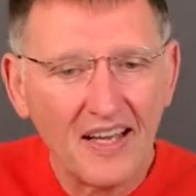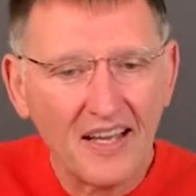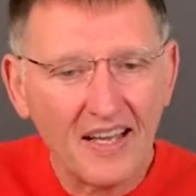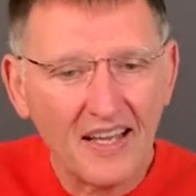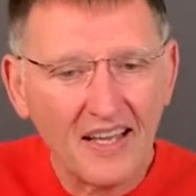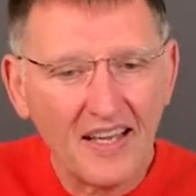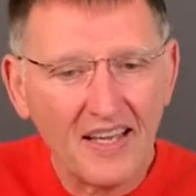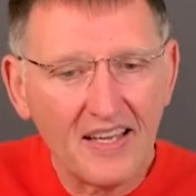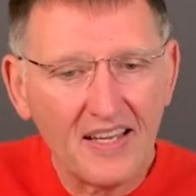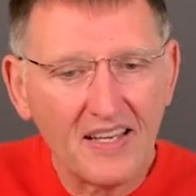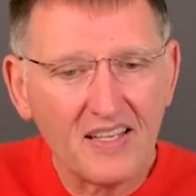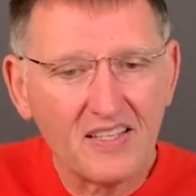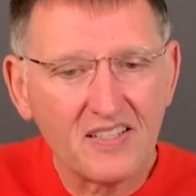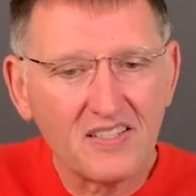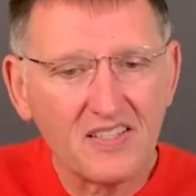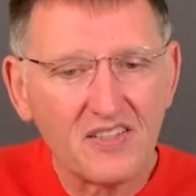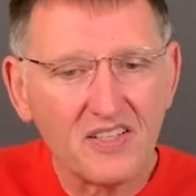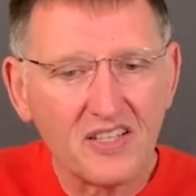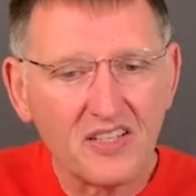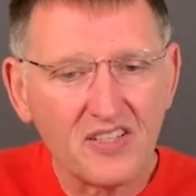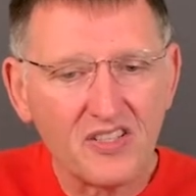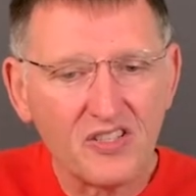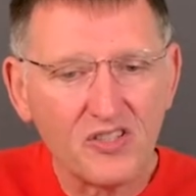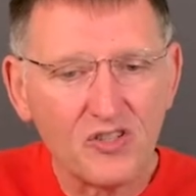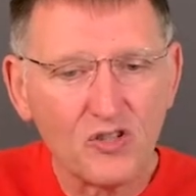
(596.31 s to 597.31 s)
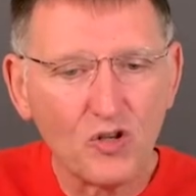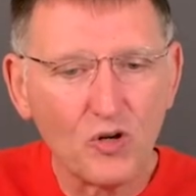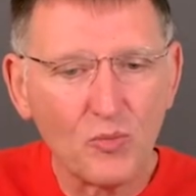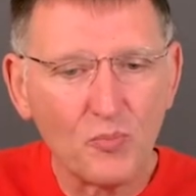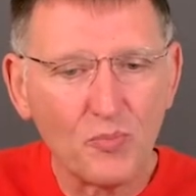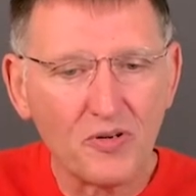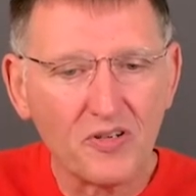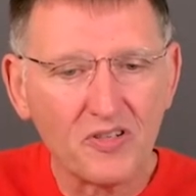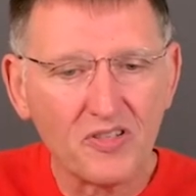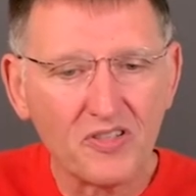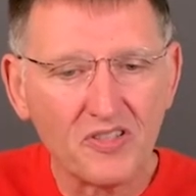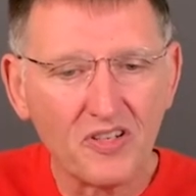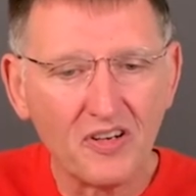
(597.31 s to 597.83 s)
is the
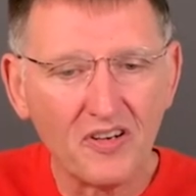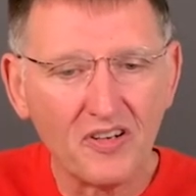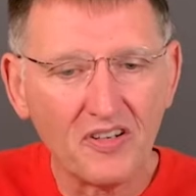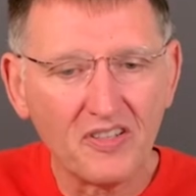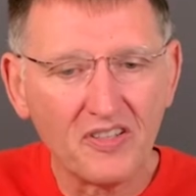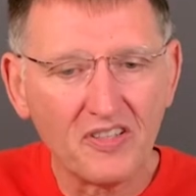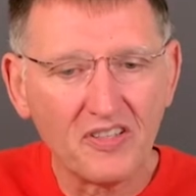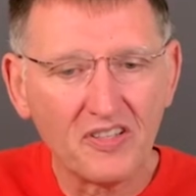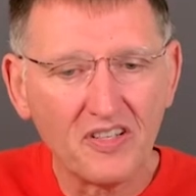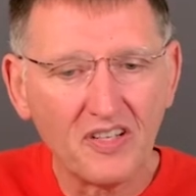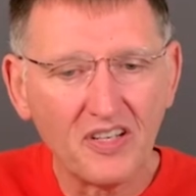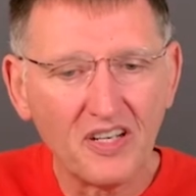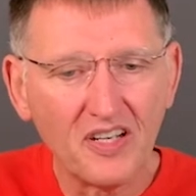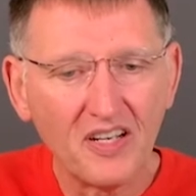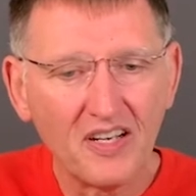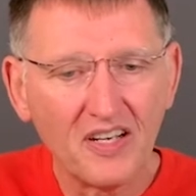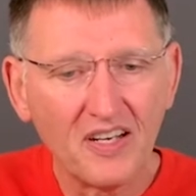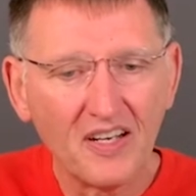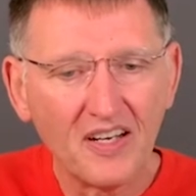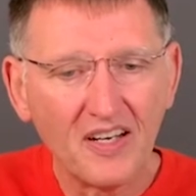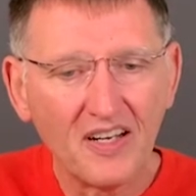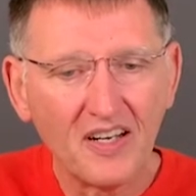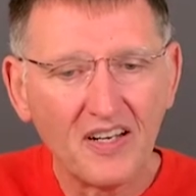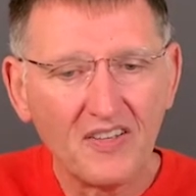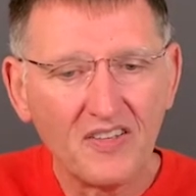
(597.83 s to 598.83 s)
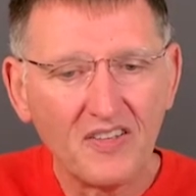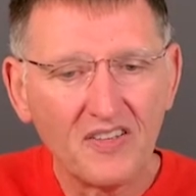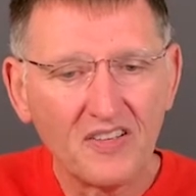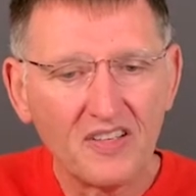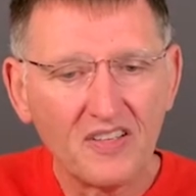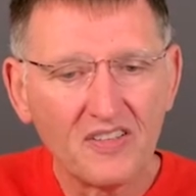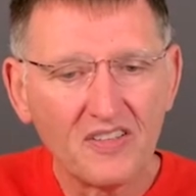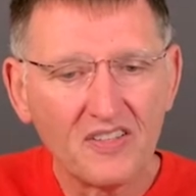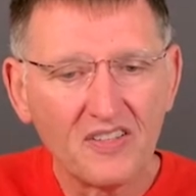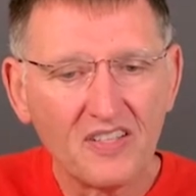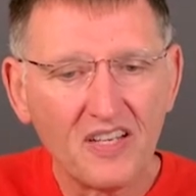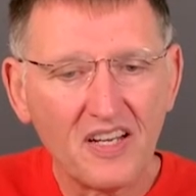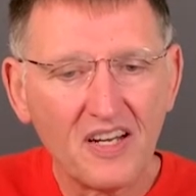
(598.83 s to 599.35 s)
super search. You
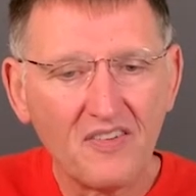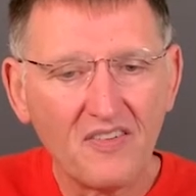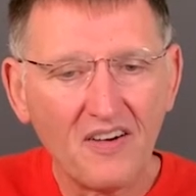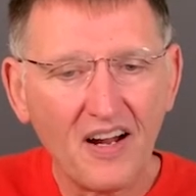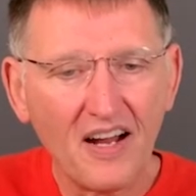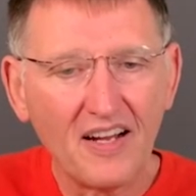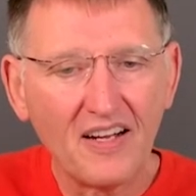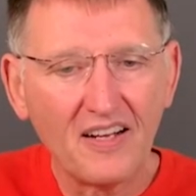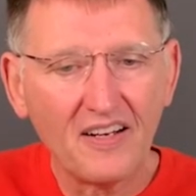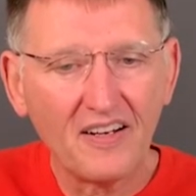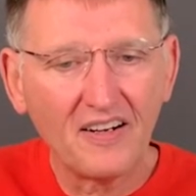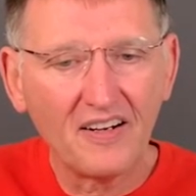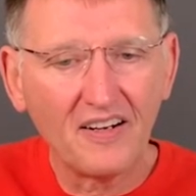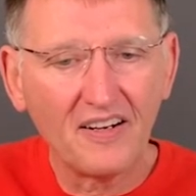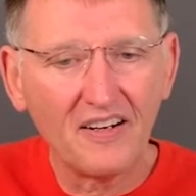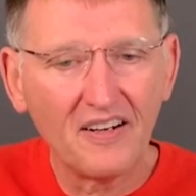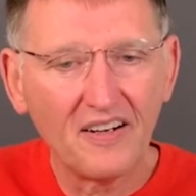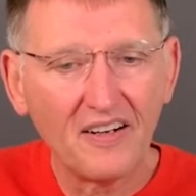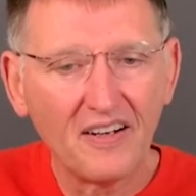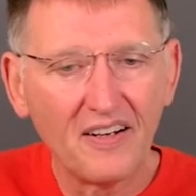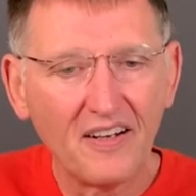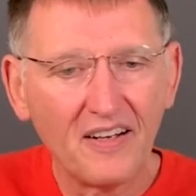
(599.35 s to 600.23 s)
can see it right here.